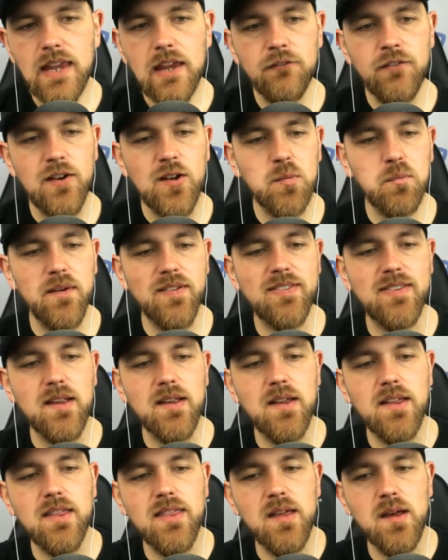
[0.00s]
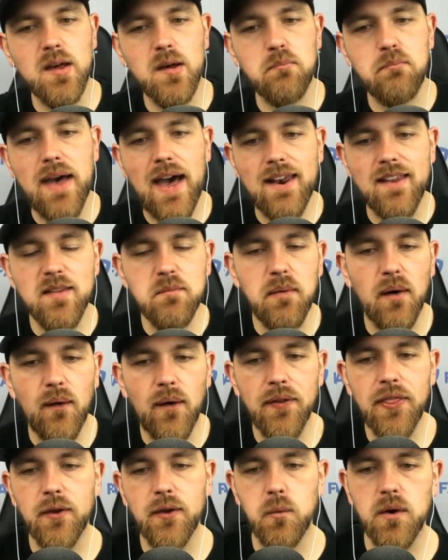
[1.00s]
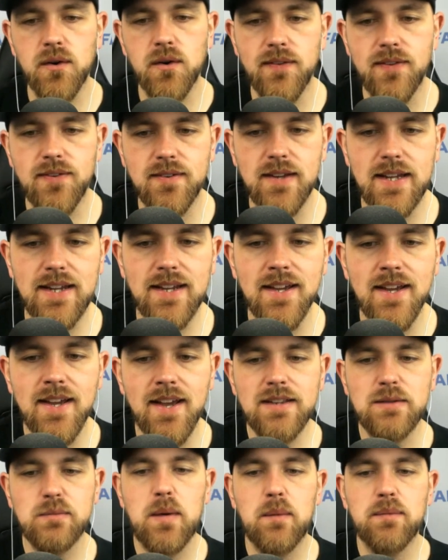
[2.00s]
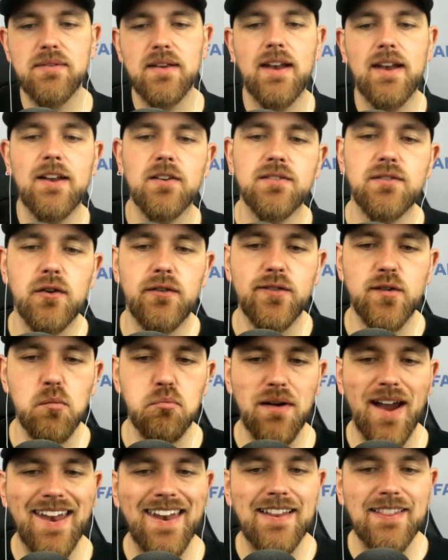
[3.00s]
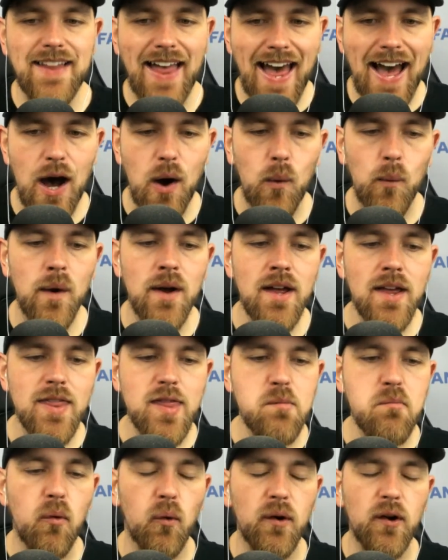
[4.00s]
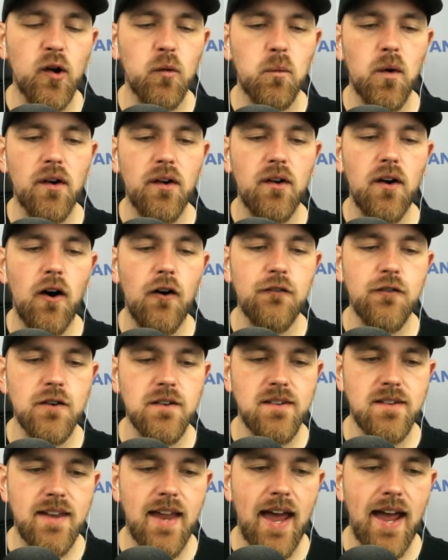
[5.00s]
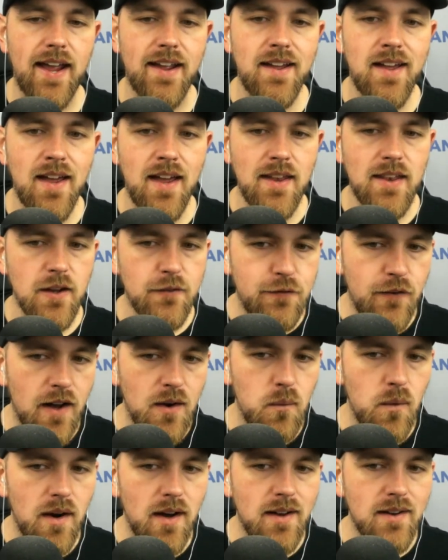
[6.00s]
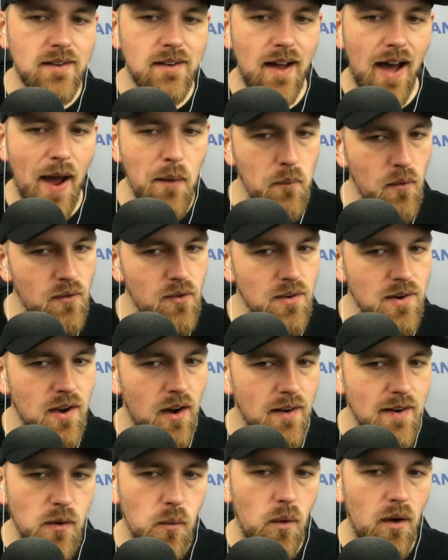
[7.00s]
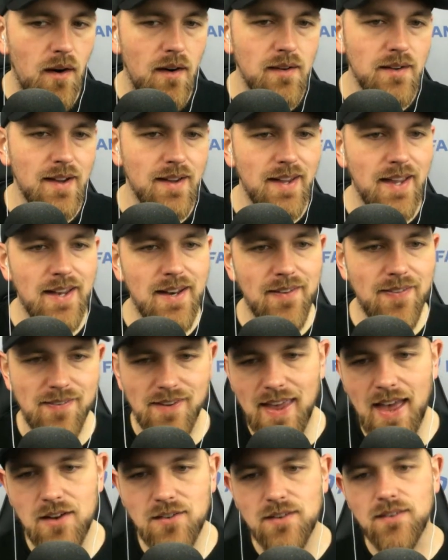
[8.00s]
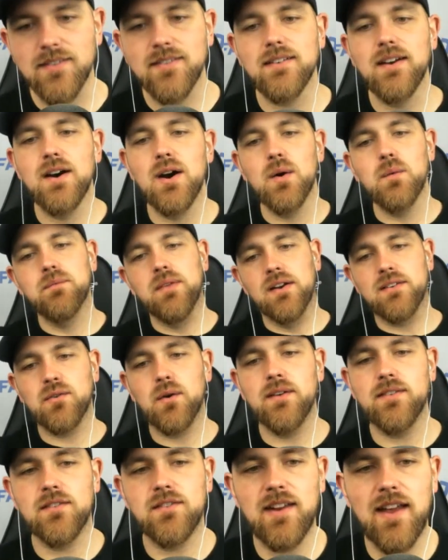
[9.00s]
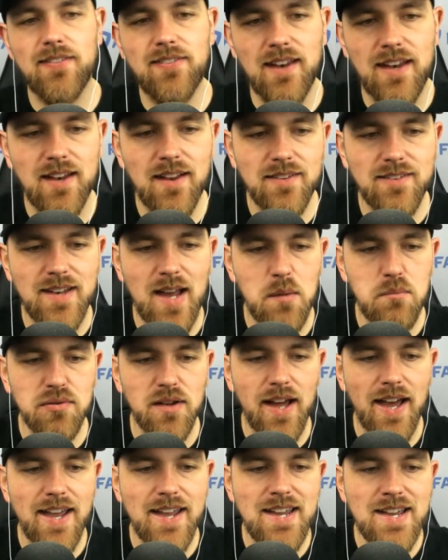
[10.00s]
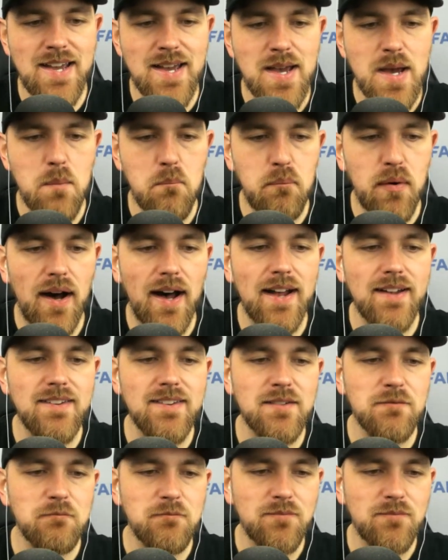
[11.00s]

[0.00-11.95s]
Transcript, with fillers: he just puts the the bat on the ball, I think we could see some upside here soon. So Brandon Lowe, the boring home run call for today. The fun one, I will go Connor Wong. Again, it's a catcher, so there's always a chance that he does not play. But